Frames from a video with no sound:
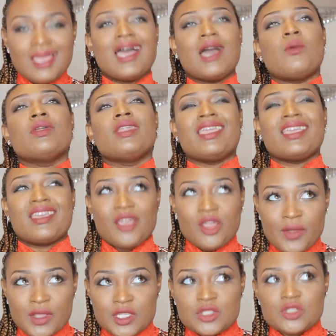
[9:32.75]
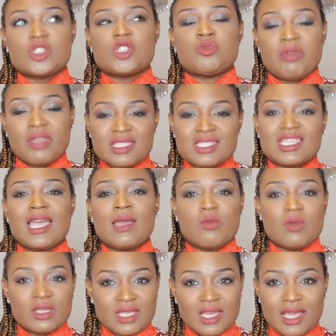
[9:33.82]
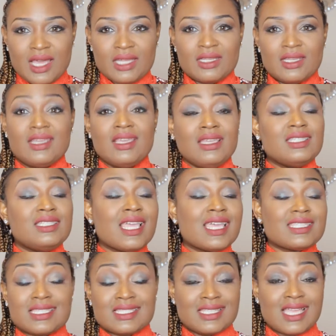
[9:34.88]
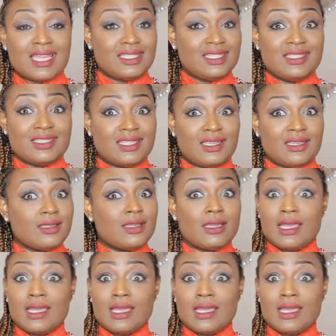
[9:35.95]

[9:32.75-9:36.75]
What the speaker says: I want to encourage you to spend time with God. Yes, it's not easy.